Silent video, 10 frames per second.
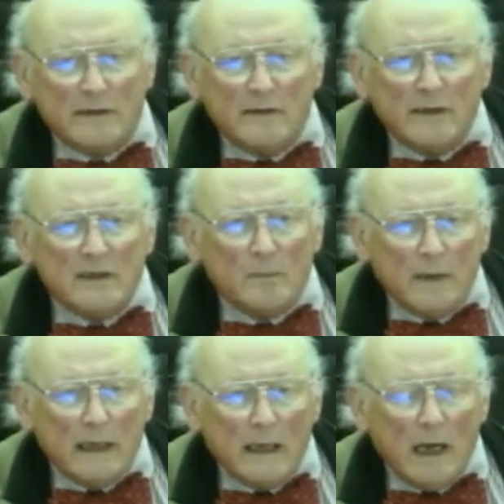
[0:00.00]
So there's
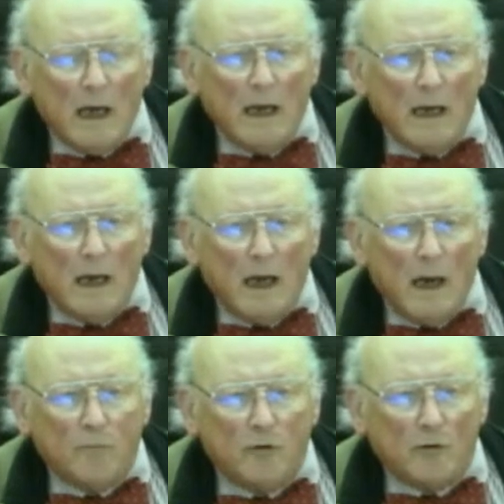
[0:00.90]
been
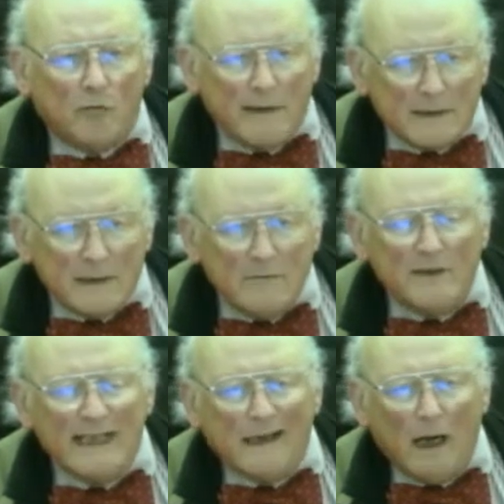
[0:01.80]
a
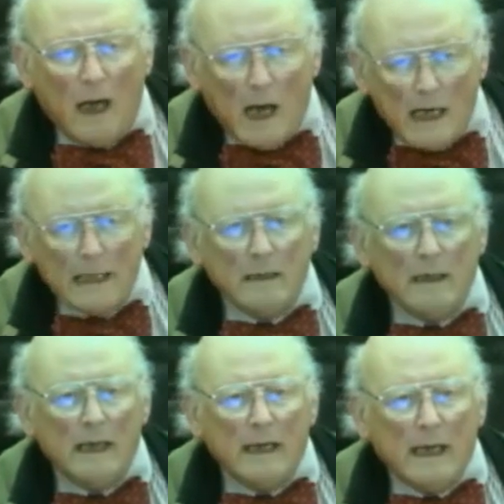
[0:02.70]
progressive decline
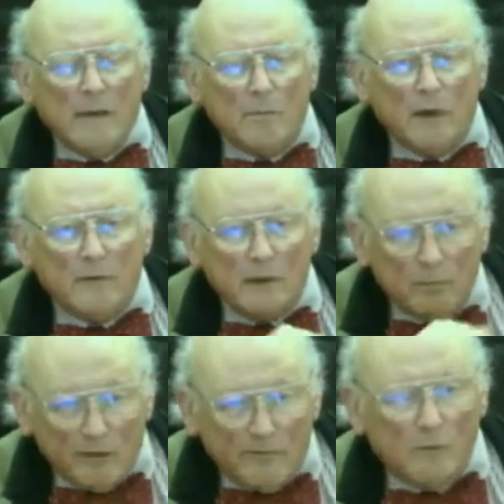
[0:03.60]
both in
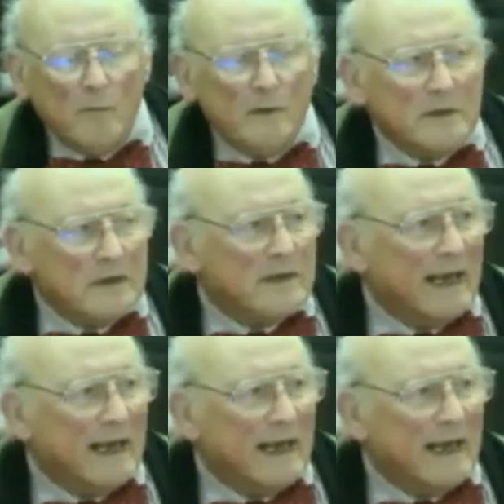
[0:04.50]
performance